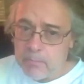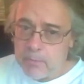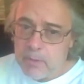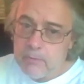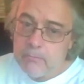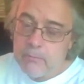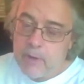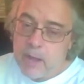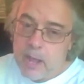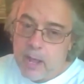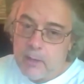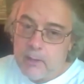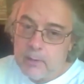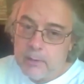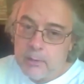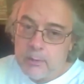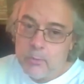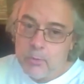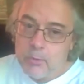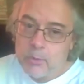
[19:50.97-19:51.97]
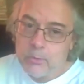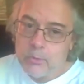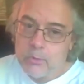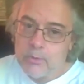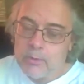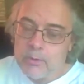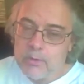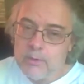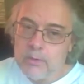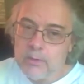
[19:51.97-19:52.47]
In reality, we're, we're,
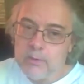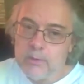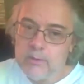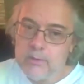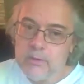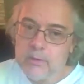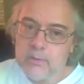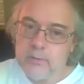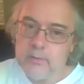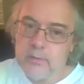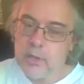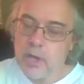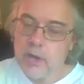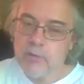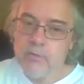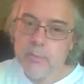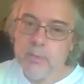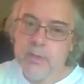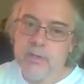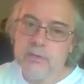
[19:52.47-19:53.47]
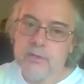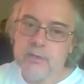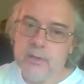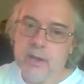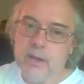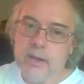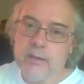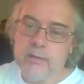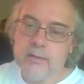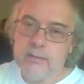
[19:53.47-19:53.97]
the, the, the government is
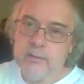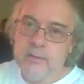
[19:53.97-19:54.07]
not